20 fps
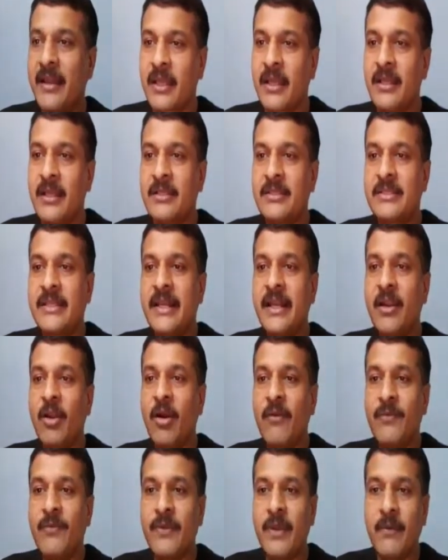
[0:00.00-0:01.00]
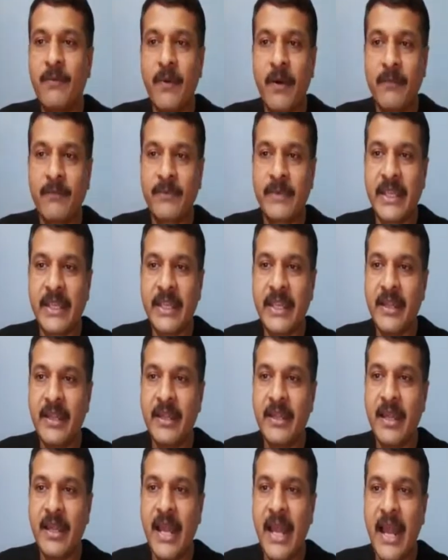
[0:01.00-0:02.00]
Z of f of k
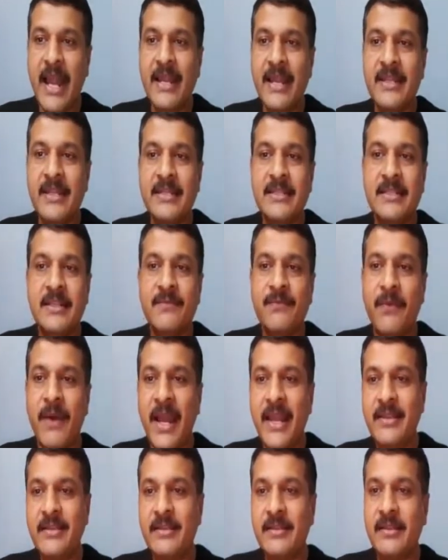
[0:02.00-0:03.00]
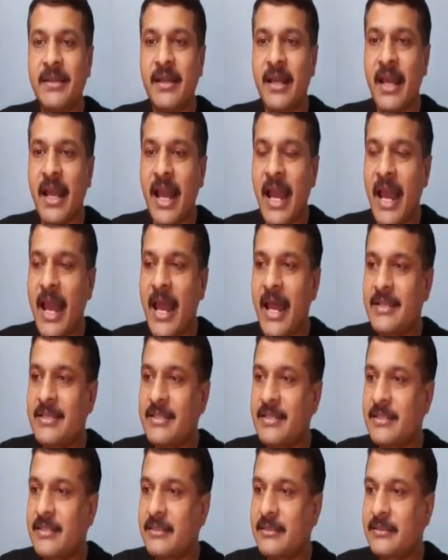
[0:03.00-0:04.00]
and is defined
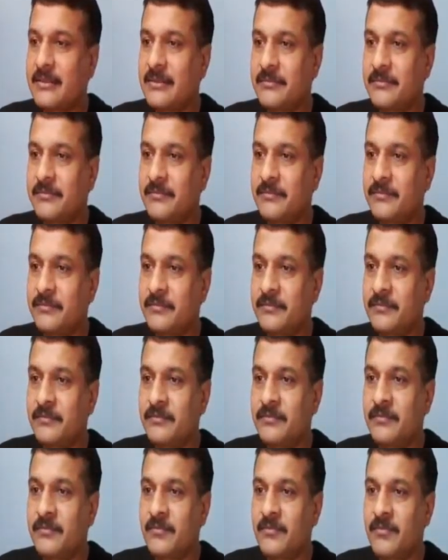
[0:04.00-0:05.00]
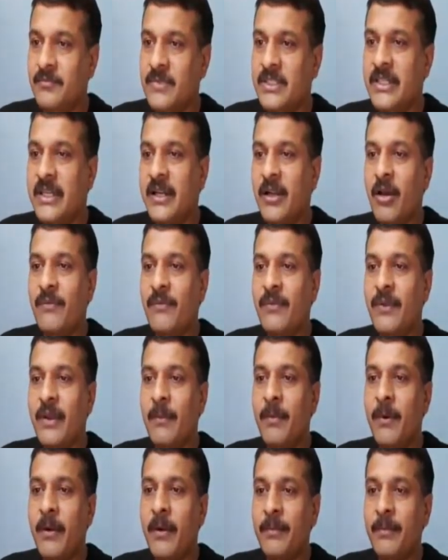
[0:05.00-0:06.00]
as Z of f
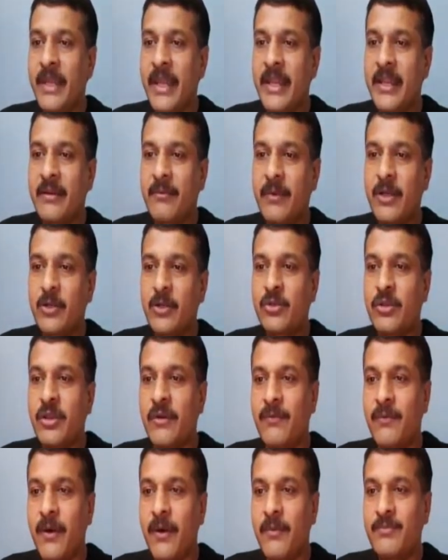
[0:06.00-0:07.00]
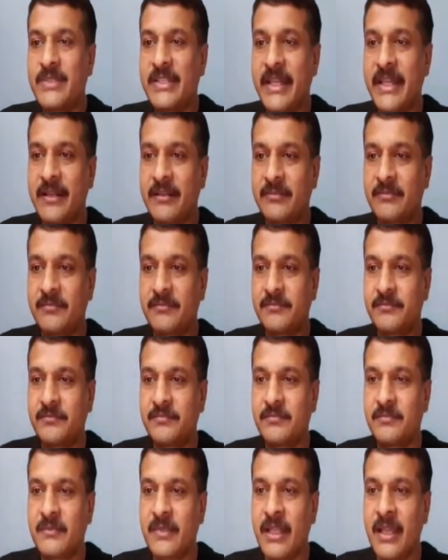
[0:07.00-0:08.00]
of k equal to f of z,
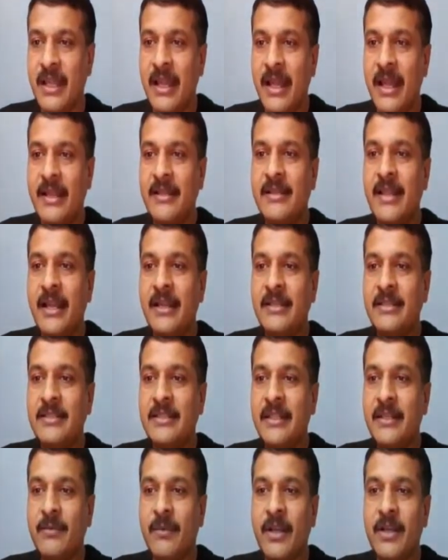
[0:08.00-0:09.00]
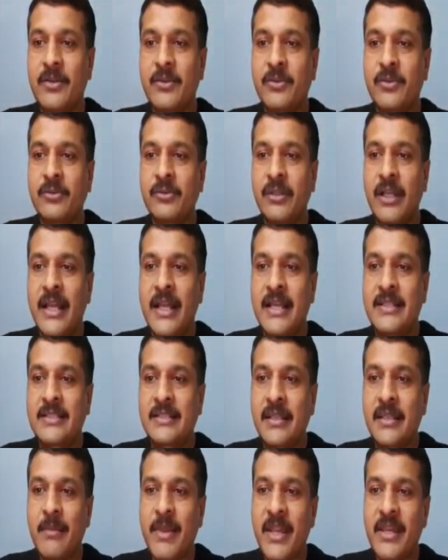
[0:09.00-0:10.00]
and that is equal to
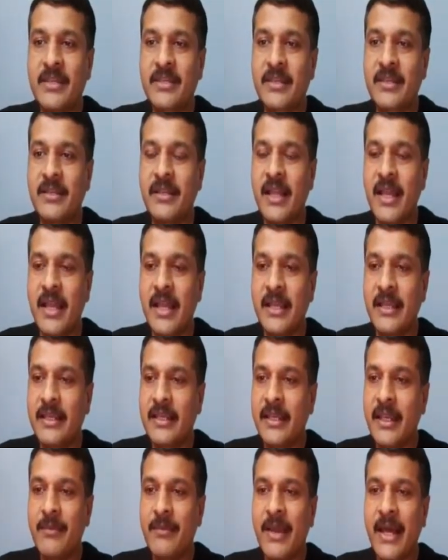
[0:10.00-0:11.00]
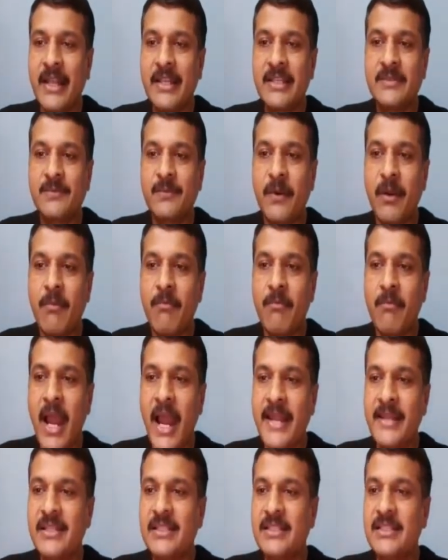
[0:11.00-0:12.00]
summation k varies from
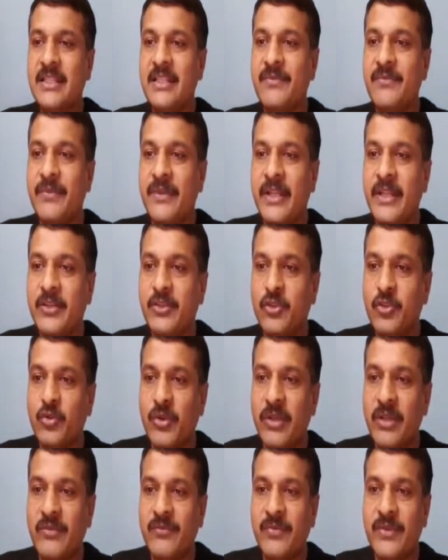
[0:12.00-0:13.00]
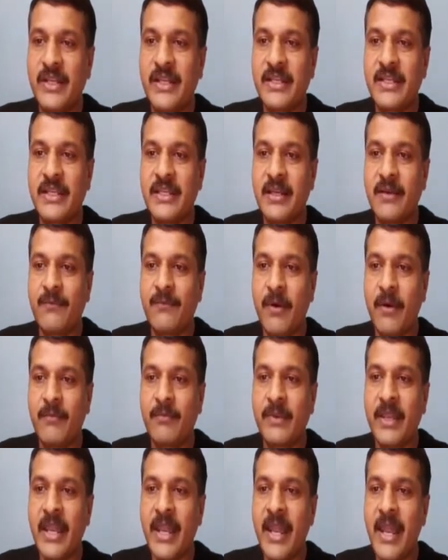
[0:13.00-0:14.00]
minus infinity to infinity f of
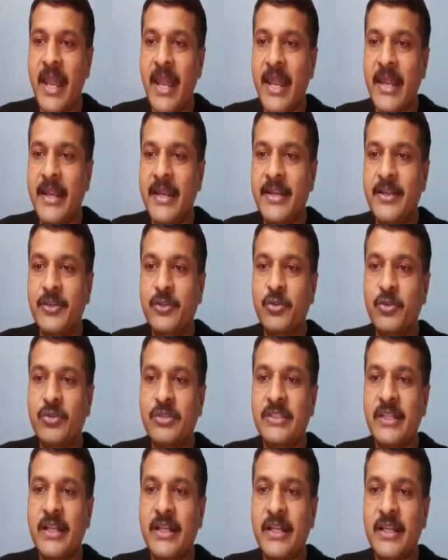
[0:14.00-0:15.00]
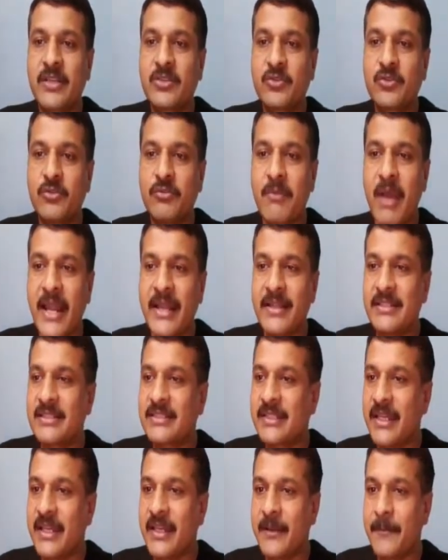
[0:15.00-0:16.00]
k into z raised to minus
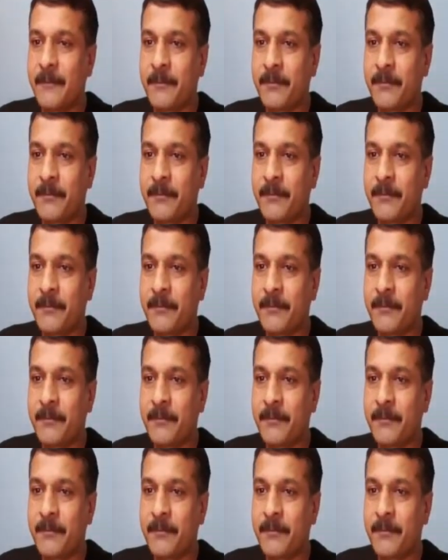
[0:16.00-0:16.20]
k.